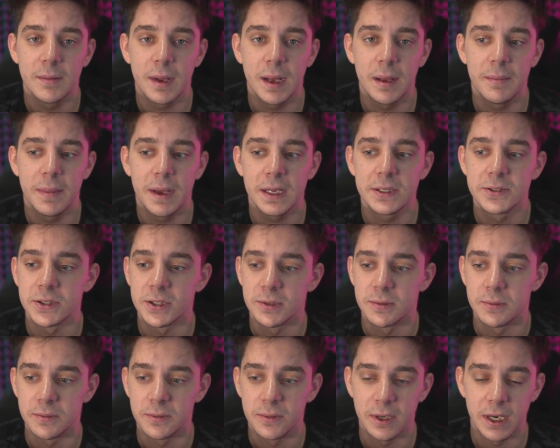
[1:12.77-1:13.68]
my
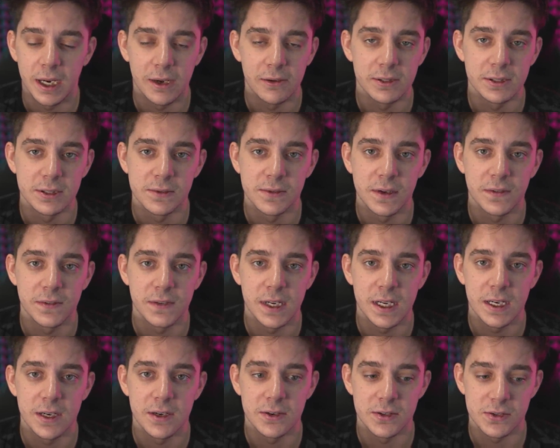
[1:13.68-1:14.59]
bedroom when I was
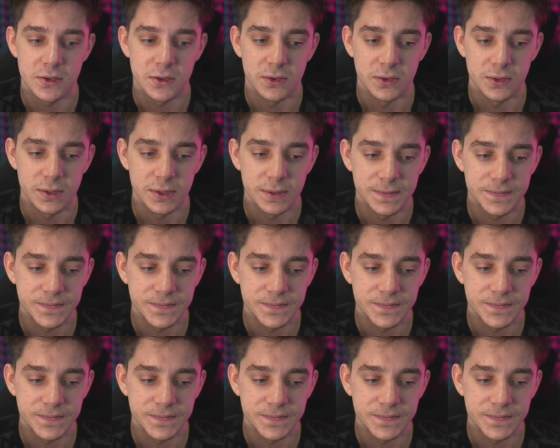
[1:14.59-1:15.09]
fifteen years old,